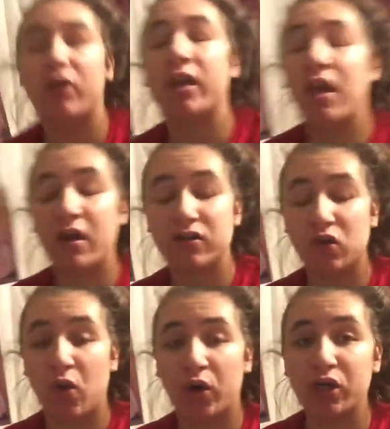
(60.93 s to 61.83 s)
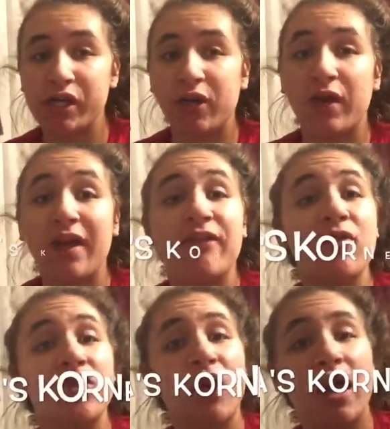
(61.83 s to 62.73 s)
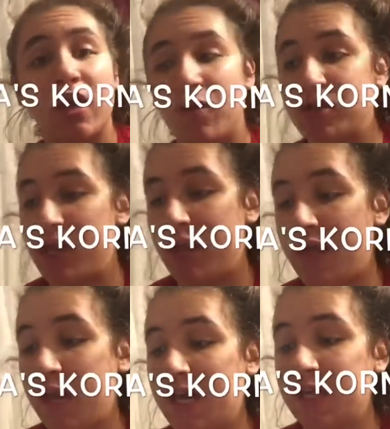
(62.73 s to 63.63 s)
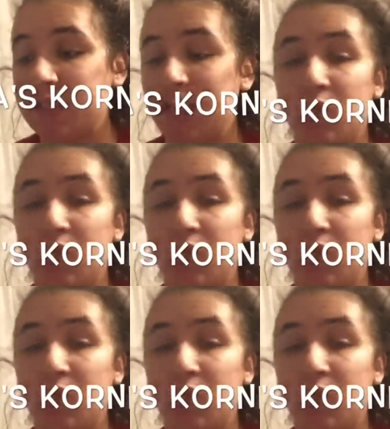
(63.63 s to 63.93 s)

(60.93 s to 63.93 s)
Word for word: Kiana's Corner channel. If you do not know what that is and